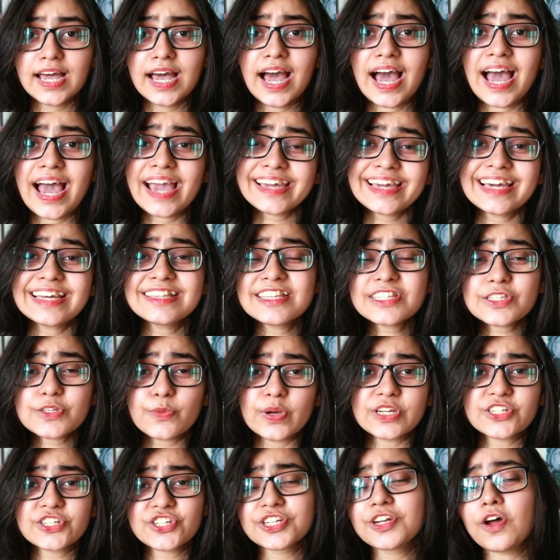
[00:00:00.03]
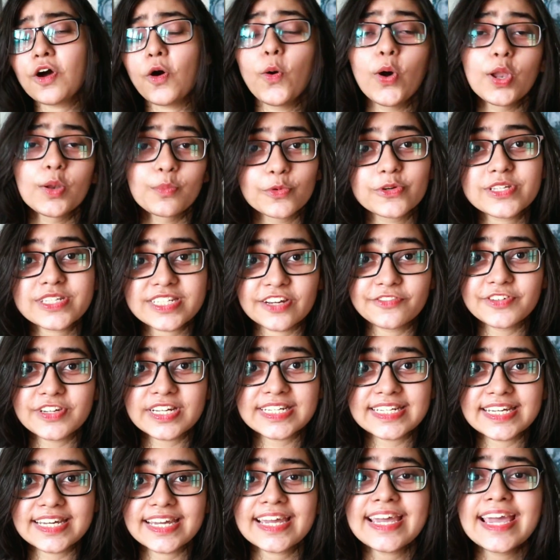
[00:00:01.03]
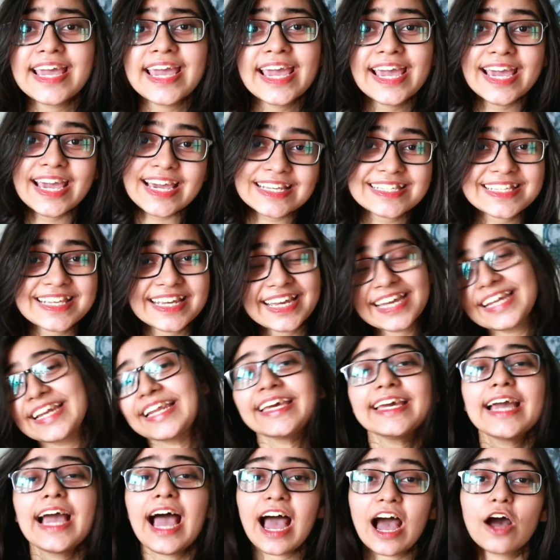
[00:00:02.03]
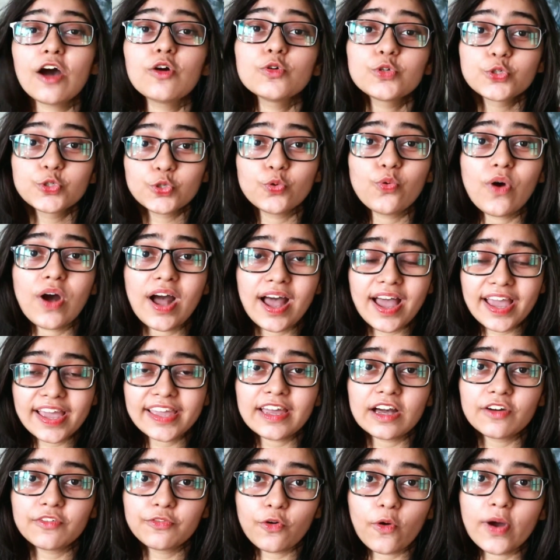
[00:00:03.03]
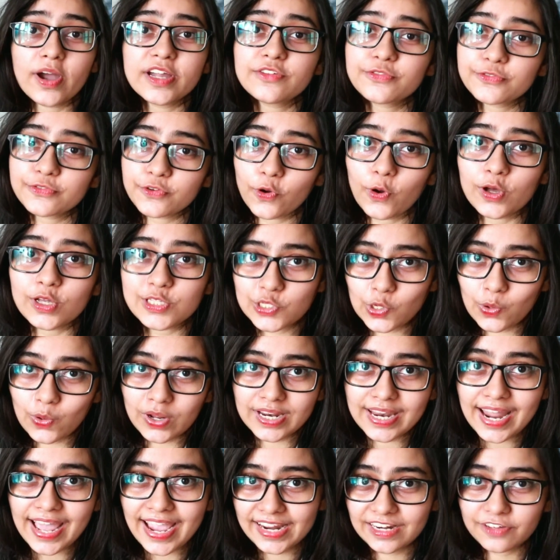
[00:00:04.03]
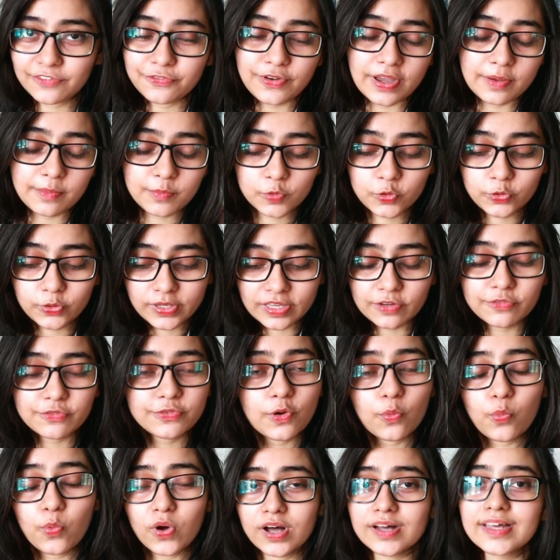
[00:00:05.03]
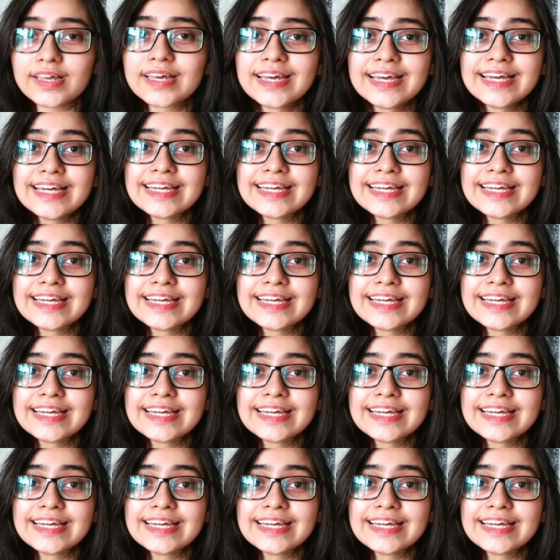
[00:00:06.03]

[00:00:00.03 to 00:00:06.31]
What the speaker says: I get this question almost every day. Hey Saheli, how do I avoid frauds online if I'm looking for work?